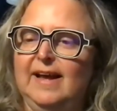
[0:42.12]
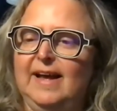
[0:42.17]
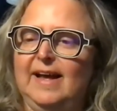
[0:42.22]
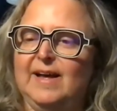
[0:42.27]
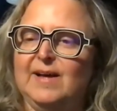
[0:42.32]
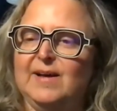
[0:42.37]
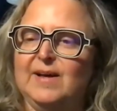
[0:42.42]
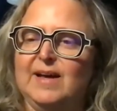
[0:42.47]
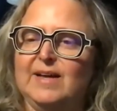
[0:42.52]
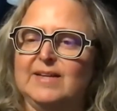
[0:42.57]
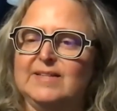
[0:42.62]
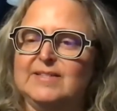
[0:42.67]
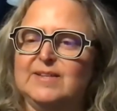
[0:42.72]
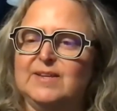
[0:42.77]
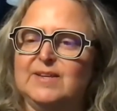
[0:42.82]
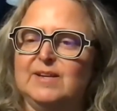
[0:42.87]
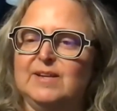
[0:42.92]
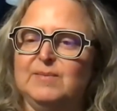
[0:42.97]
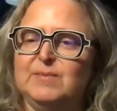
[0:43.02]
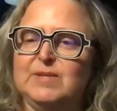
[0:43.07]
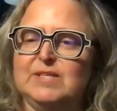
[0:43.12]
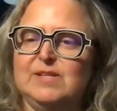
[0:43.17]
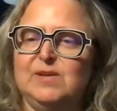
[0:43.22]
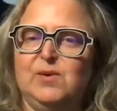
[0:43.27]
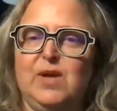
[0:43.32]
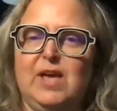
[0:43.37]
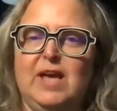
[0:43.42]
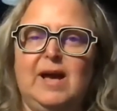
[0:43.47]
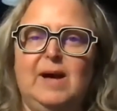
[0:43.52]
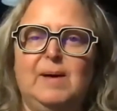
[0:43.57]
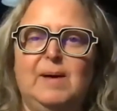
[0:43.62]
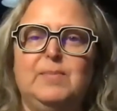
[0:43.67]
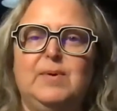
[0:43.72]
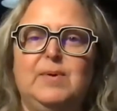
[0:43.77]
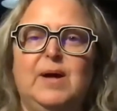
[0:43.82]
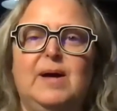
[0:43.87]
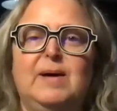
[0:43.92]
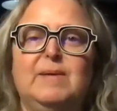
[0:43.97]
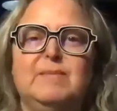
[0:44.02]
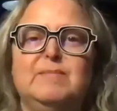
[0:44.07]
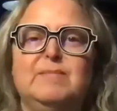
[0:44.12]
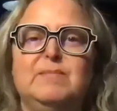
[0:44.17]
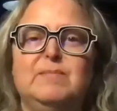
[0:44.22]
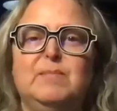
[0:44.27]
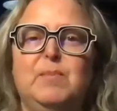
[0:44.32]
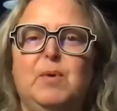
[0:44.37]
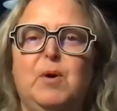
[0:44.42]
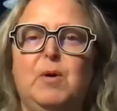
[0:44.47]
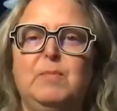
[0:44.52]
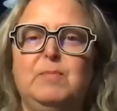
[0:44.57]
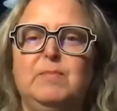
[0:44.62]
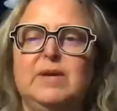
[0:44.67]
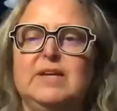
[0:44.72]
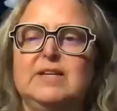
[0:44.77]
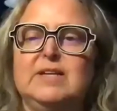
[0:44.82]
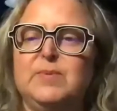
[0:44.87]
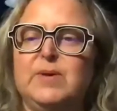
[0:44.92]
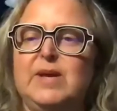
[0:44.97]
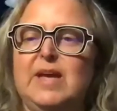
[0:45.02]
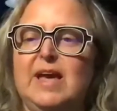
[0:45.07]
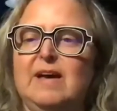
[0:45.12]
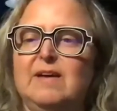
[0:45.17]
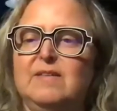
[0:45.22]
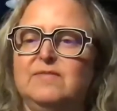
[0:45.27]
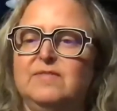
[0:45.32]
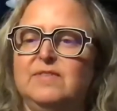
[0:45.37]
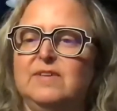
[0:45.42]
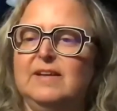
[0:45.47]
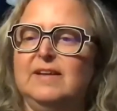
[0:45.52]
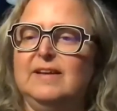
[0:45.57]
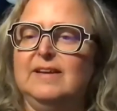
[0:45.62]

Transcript: Uh, I certainly was looking up um, BOM because we have